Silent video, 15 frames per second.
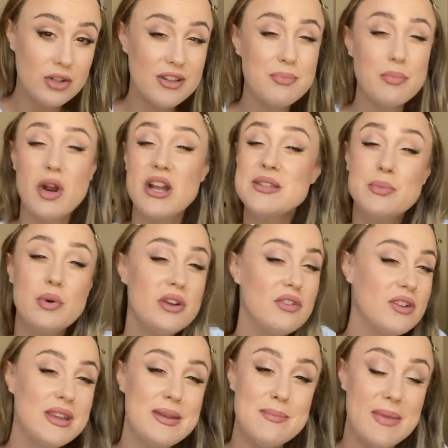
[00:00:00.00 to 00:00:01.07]
Does price point
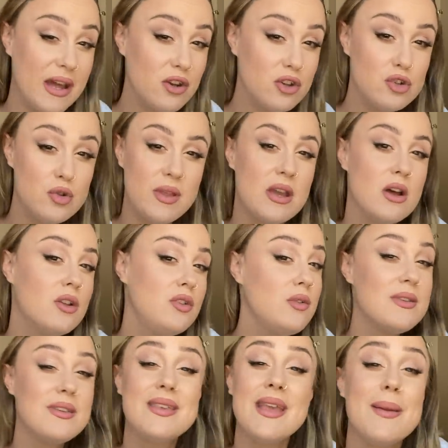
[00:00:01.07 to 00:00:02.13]
really matter? Do they all do
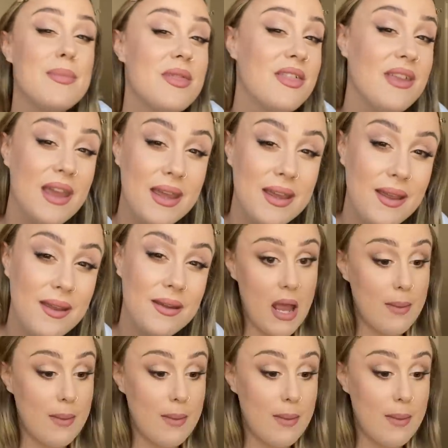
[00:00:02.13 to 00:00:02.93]
the same thing?